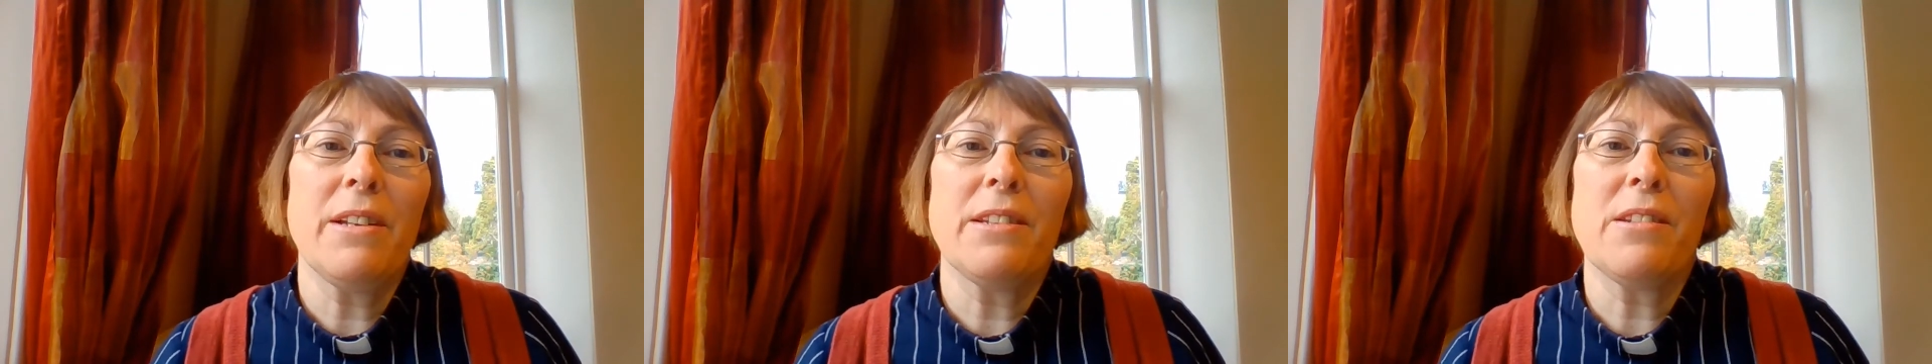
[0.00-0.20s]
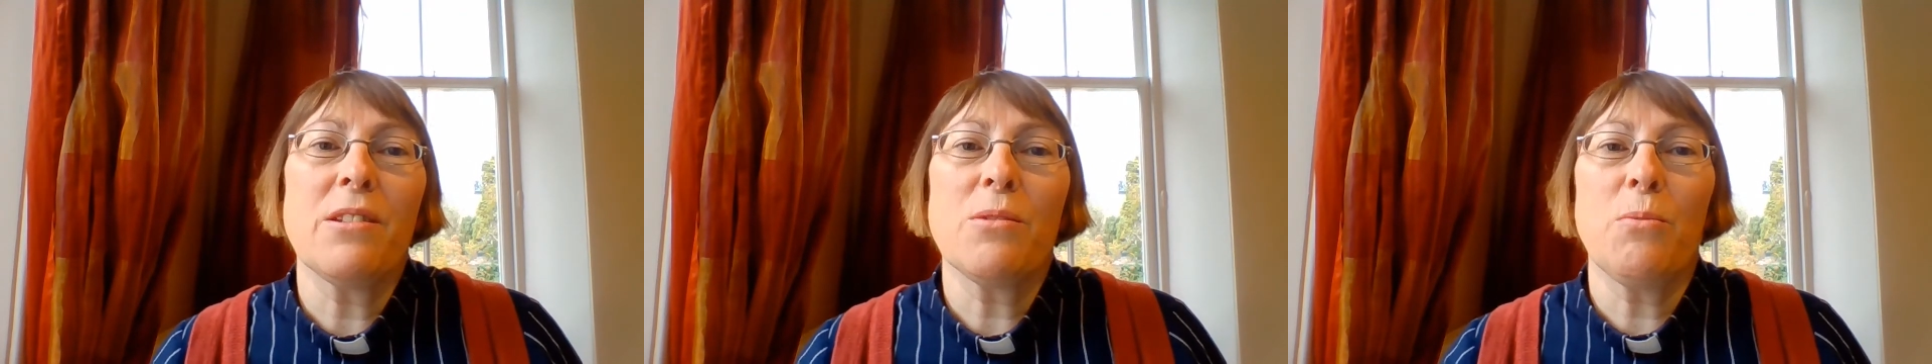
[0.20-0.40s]

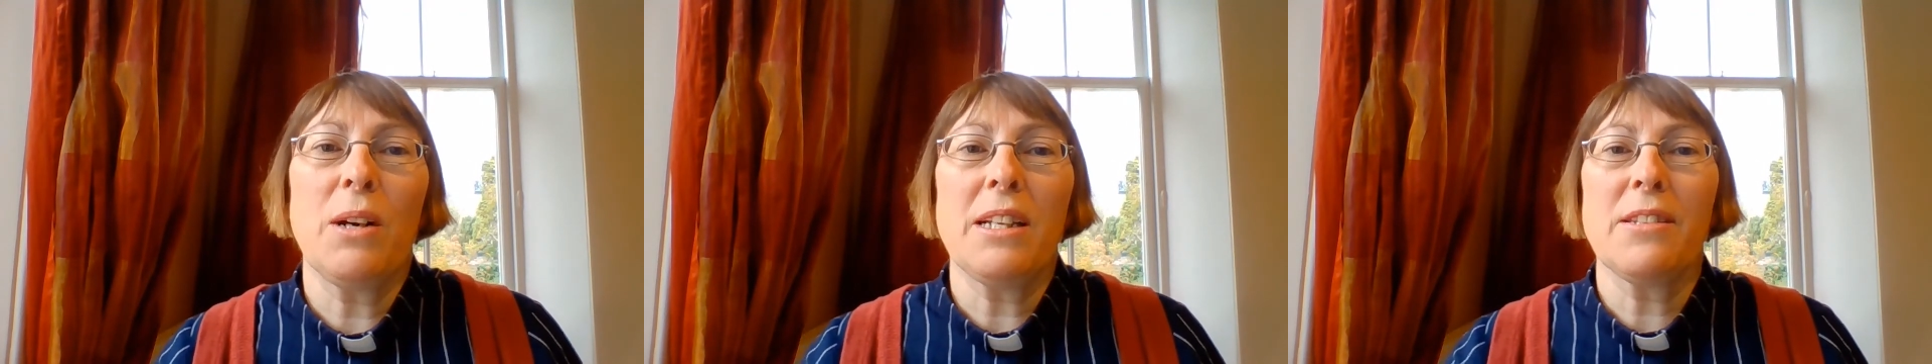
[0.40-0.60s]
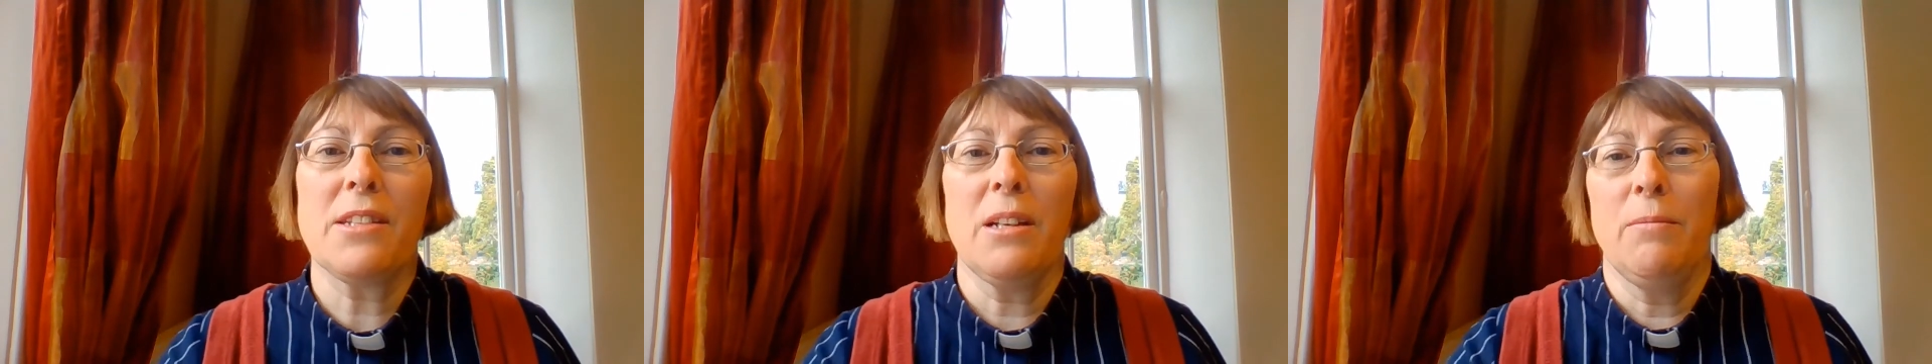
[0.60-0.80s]
reasons
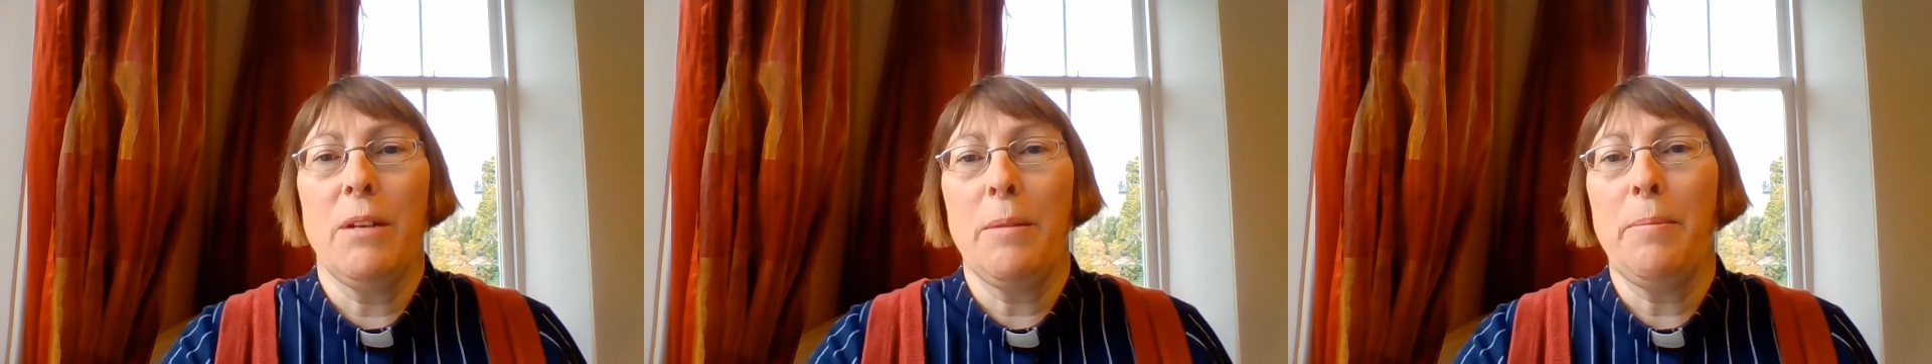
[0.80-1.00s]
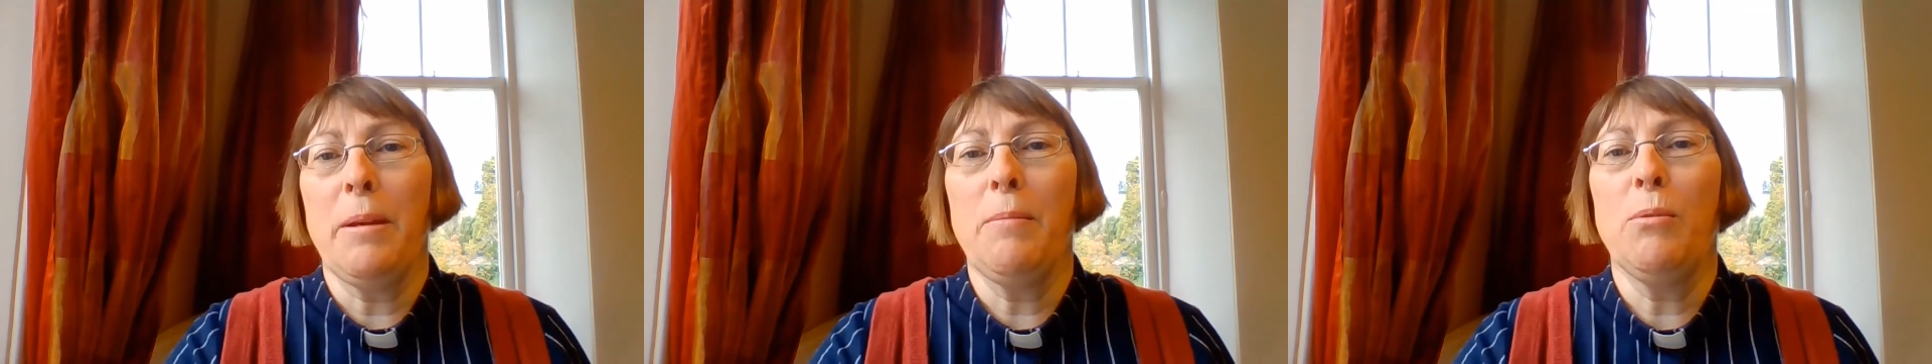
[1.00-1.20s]
why so
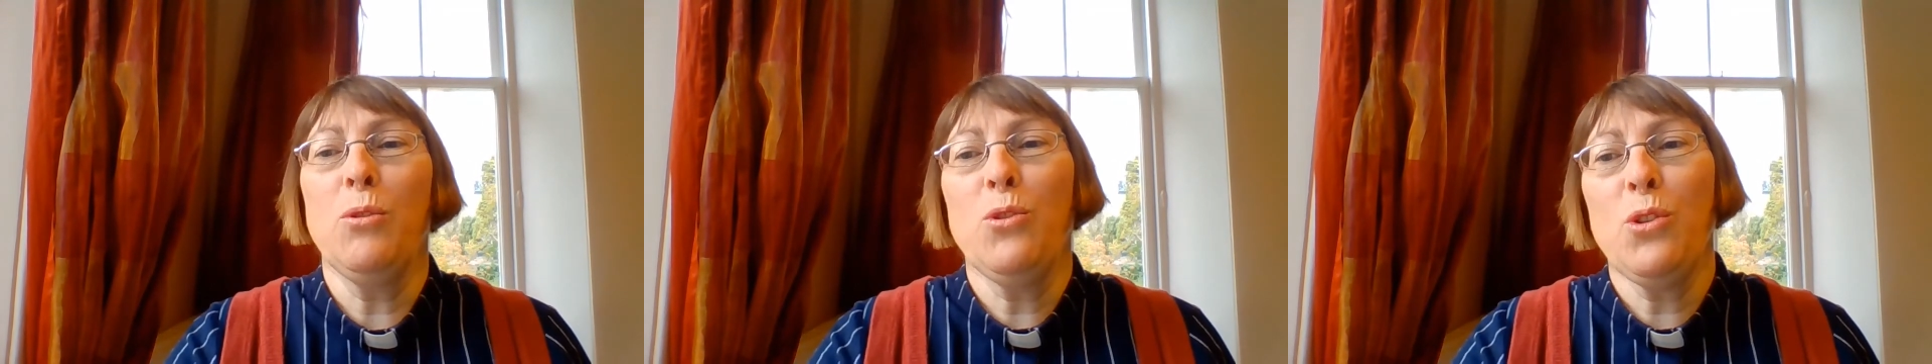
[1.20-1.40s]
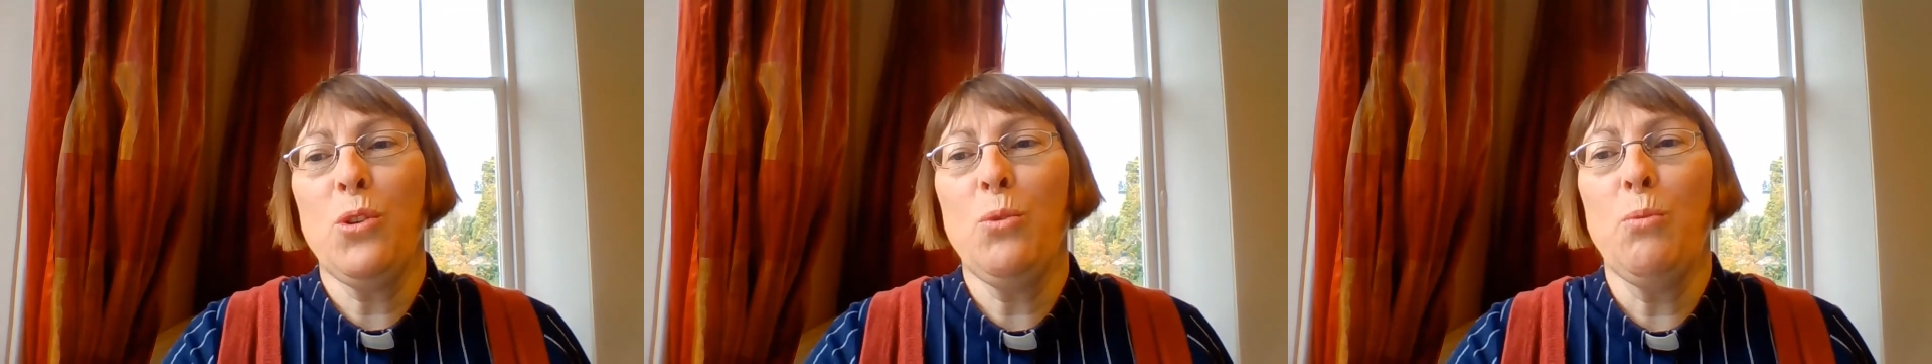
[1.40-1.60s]
many people
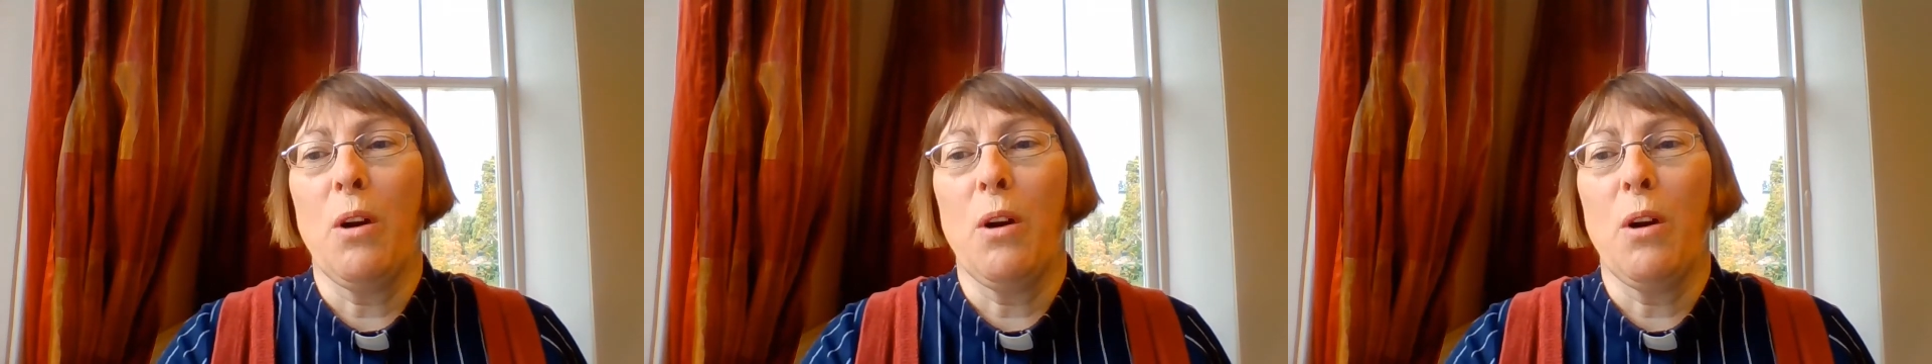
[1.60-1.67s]
do